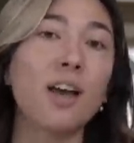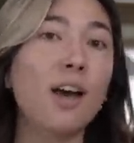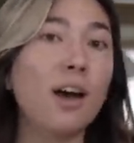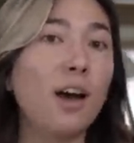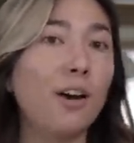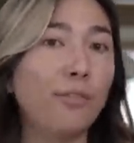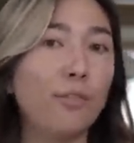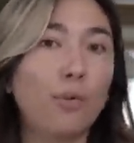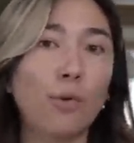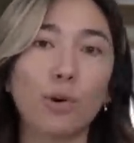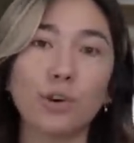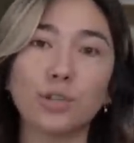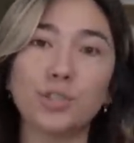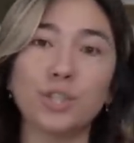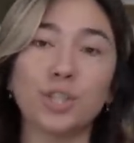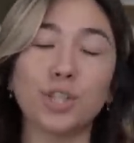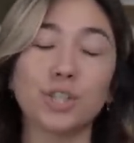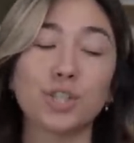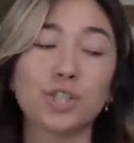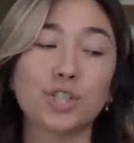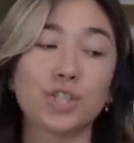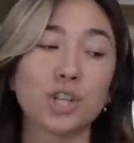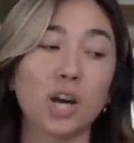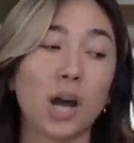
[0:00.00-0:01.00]
of course you
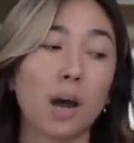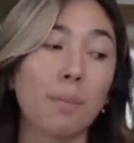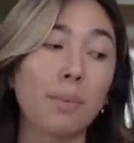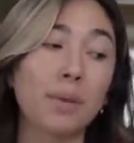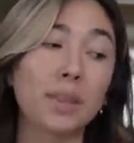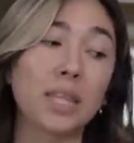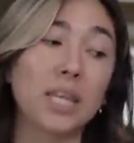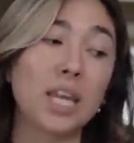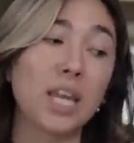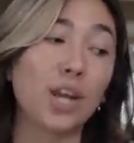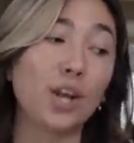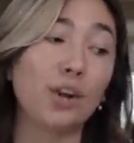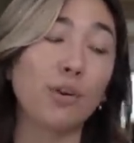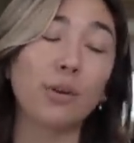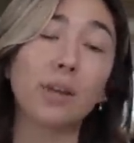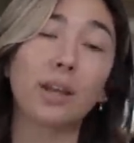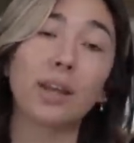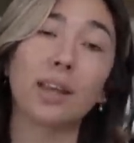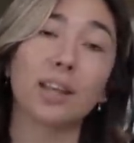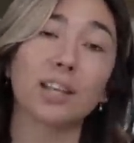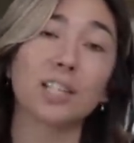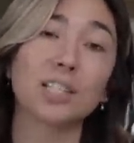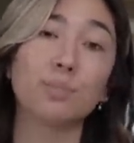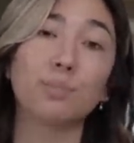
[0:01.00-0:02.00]
can shop the
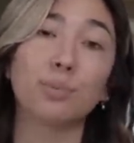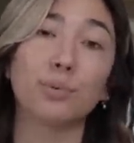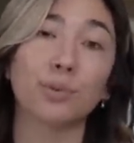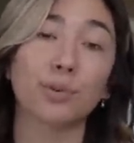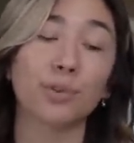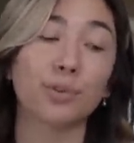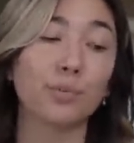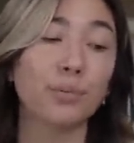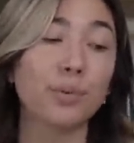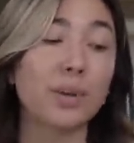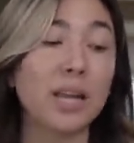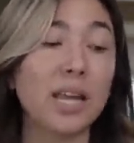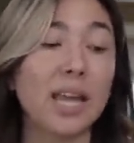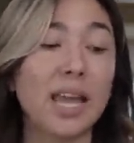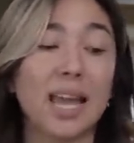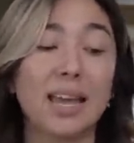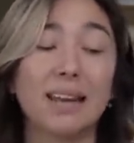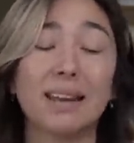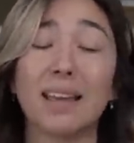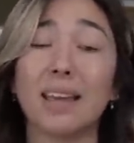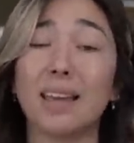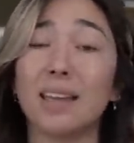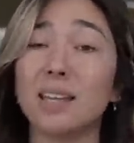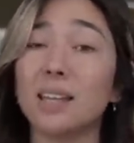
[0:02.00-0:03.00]
Cricut Explore 3 and
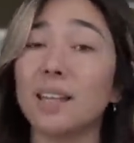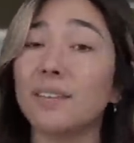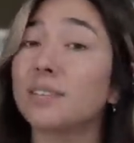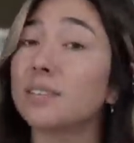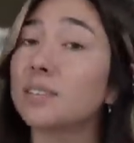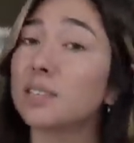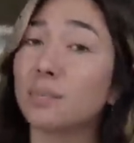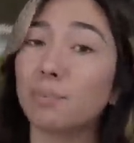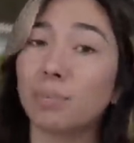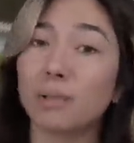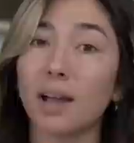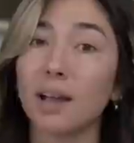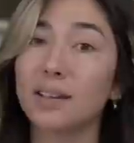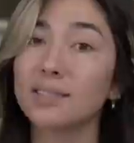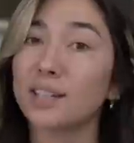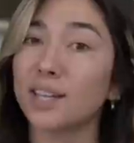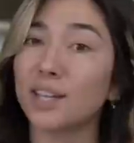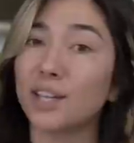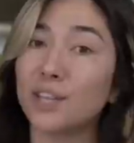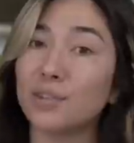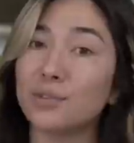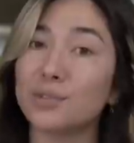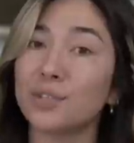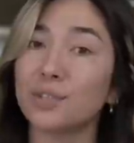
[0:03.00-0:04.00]
any of the supplies that I
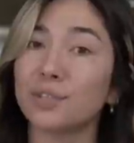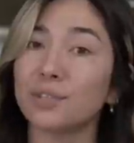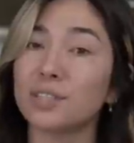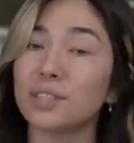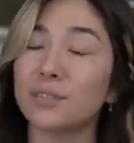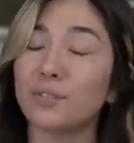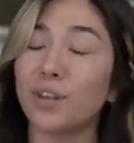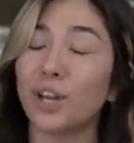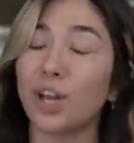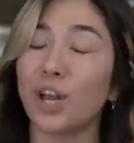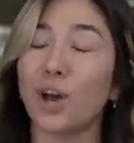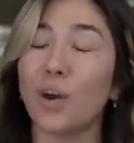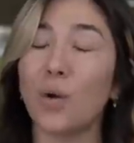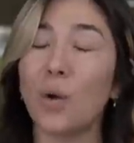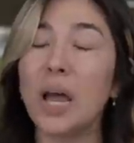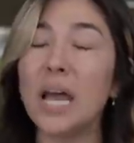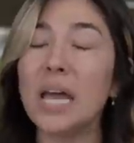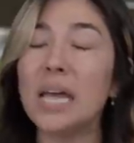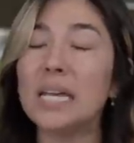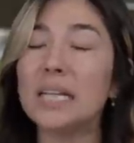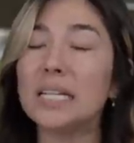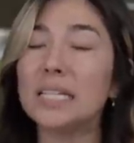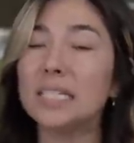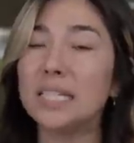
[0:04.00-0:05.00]
used for in this video
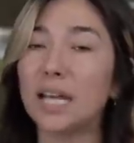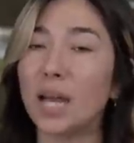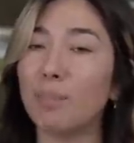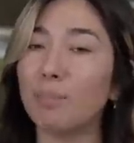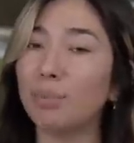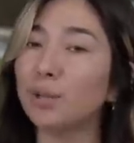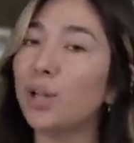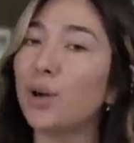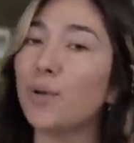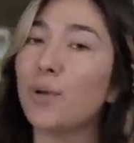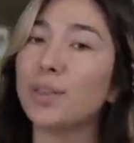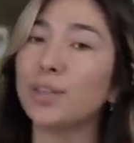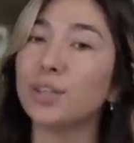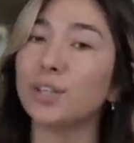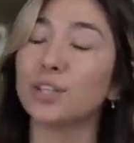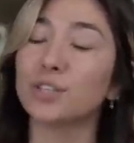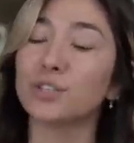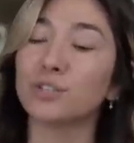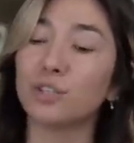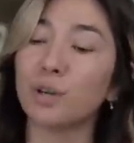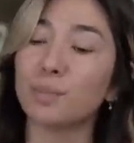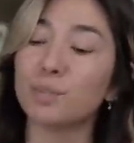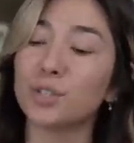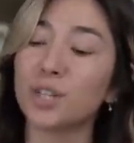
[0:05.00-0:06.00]
down below in the
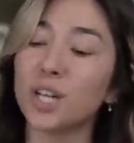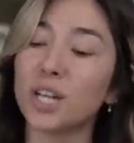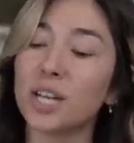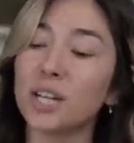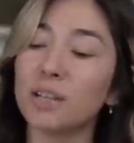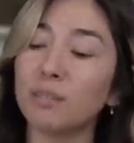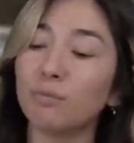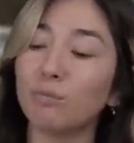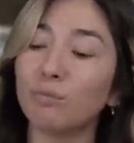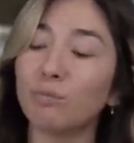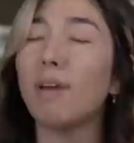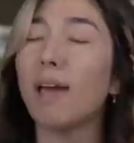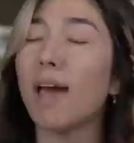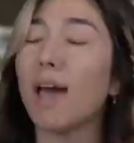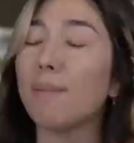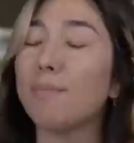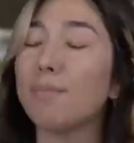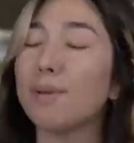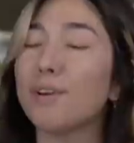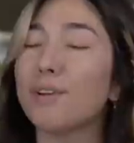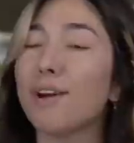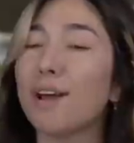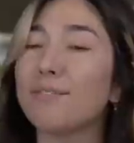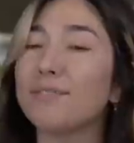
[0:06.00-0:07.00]
description. Happy
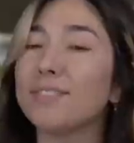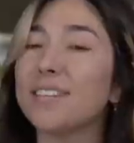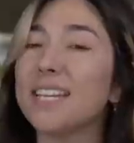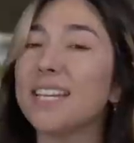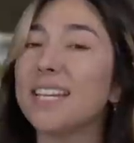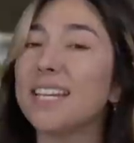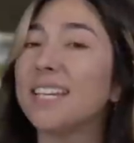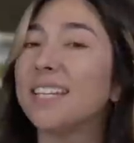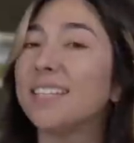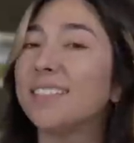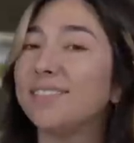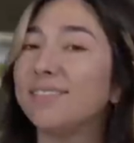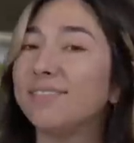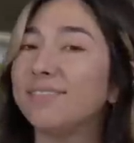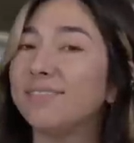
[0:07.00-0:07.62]
crafting!